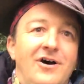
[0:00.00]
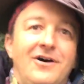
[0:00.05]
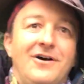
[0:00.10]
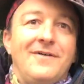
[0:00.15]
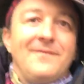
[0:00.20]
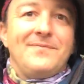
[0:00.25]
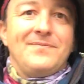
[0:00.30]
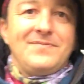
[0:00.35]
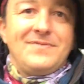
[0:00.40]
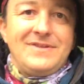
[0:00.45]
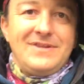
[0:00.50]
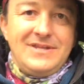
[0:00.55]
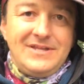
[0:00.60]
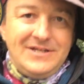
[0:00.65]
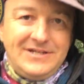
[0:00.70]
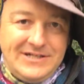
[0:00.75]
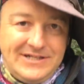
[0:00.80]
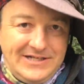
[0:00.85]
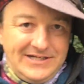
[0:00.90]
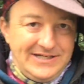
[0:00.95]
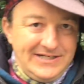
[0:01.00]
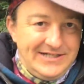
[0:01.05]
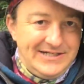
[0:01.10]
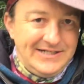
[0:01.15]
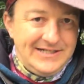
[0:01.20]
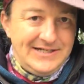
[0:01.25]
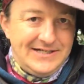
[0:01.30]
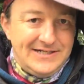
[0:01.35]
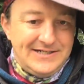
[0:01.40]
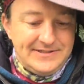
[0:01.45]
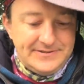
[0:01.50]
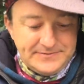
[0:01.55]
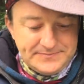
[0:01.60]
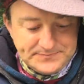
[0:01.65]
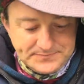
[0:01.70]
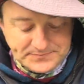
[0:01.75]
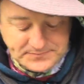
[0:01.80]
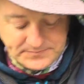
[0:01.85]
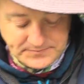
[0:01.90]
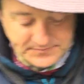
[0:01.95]
First thing, the mistake that you
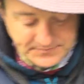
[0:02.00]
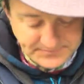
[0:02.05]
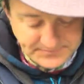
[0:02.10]
made that you